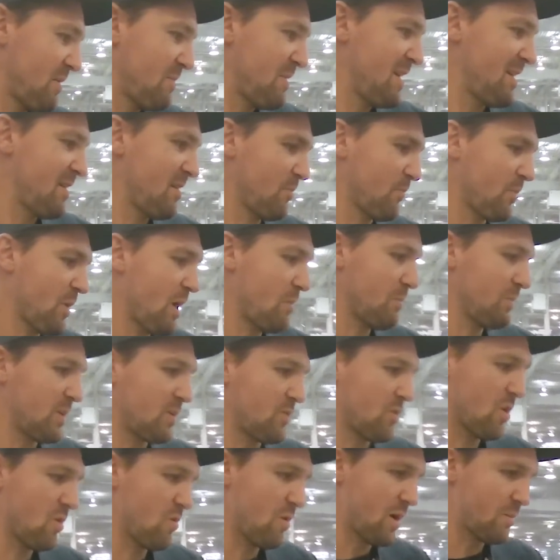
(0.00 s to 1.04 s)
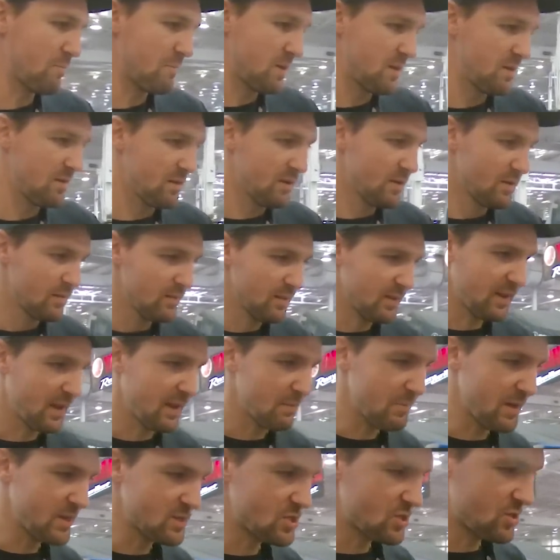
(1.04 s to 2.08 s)
I mean, it'll probably grow on me. Like
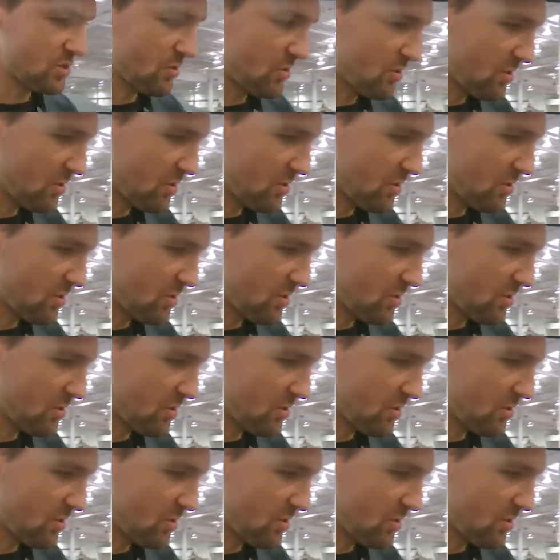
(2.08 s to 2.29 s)
I mentioned